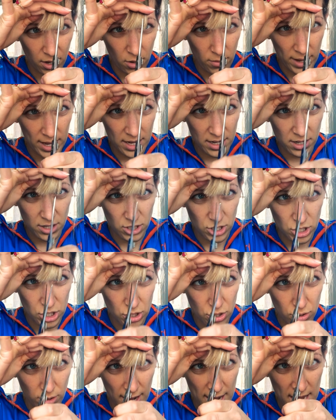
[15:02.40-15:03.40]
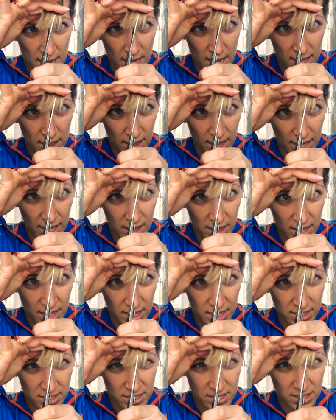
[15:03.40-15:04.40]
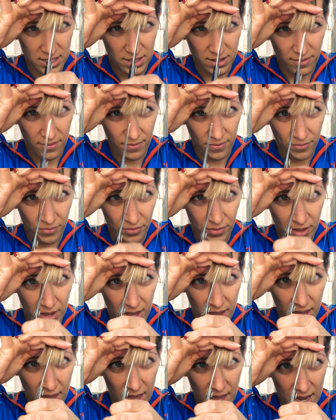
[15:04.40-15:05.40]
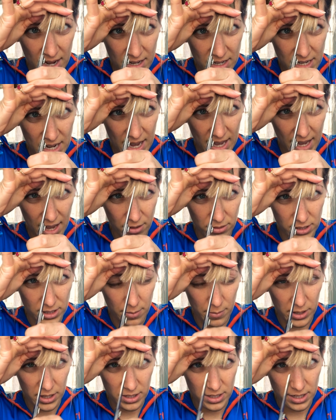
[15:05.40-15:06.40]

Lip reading: go in straight in like this and take out some of the